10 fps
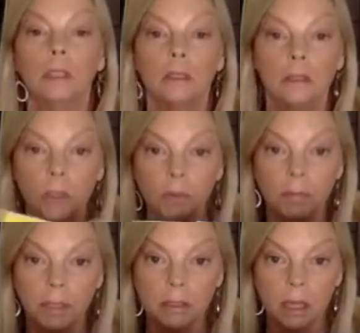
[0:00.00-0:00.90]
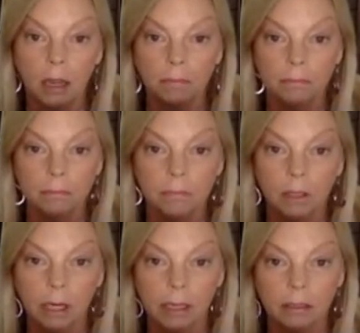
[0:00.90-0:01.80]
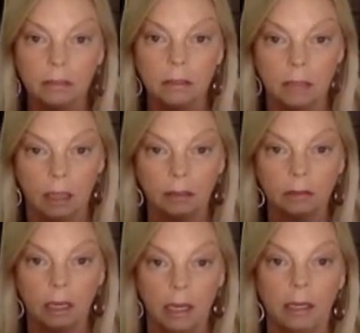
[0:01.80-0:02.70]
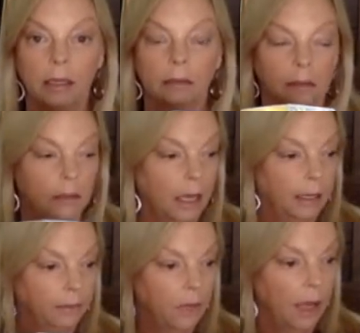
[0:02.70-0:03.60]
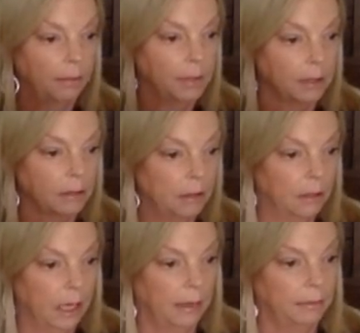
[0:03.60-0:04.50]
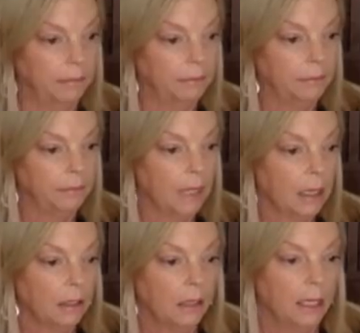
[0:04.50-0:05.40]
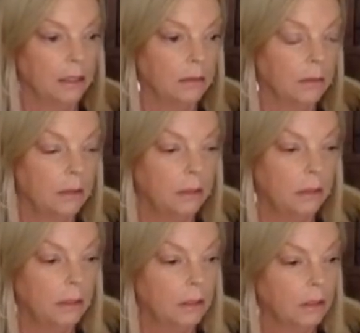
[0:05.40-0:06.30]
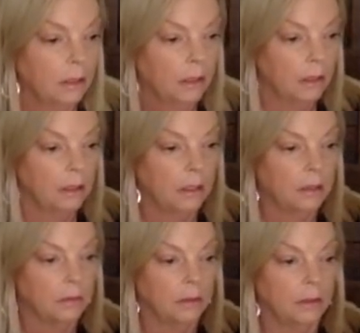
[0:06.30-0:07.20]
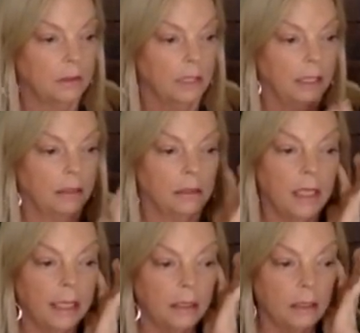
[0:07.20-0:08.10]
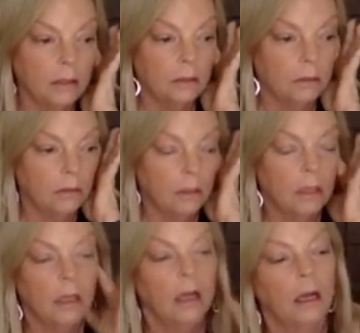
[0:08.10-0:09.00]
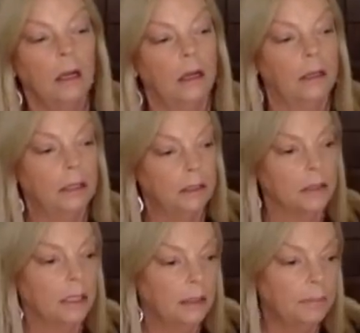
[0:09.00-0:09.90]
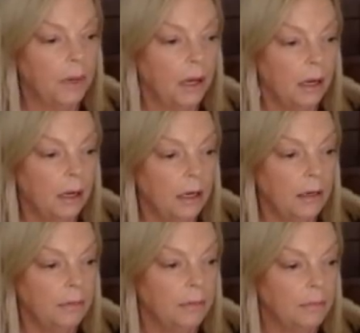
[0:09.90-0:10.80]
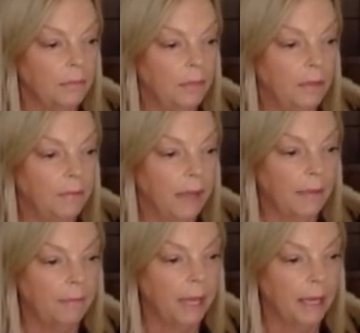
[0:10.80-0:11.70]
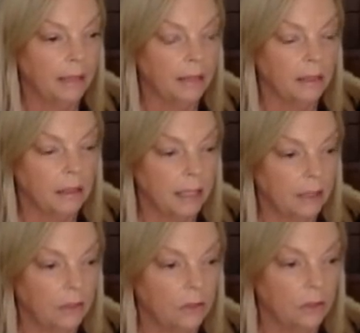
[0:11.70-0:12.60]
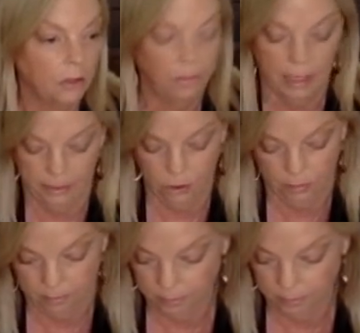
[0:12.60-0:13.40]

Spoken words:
Super big time. All right? Sun and 9 cups. Okay. So that's really great. Thank you. Oh, there's T-Bar and 5 Paces. Thank you so much.